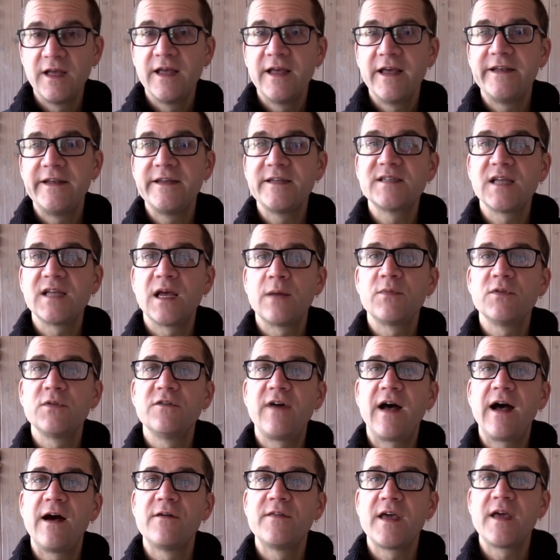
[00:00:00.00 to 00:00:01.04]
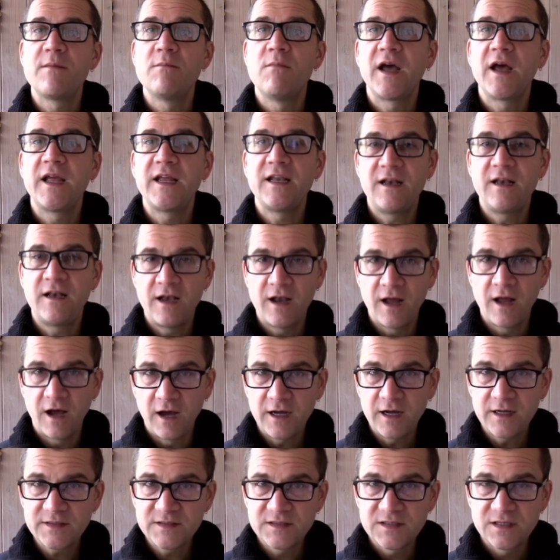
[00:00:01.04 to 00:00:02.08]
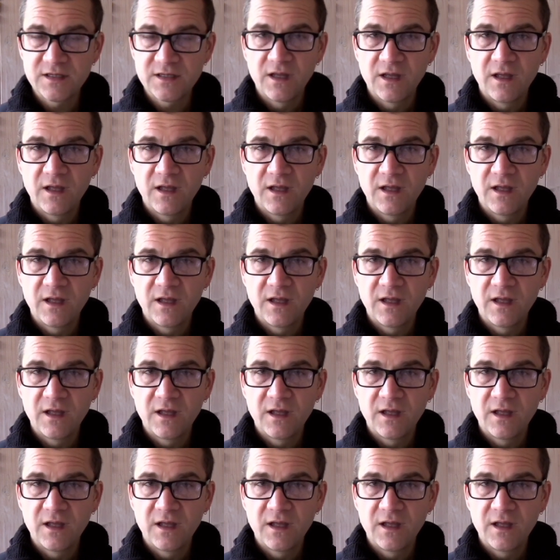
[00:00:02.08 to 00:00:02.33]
An example of how they might not.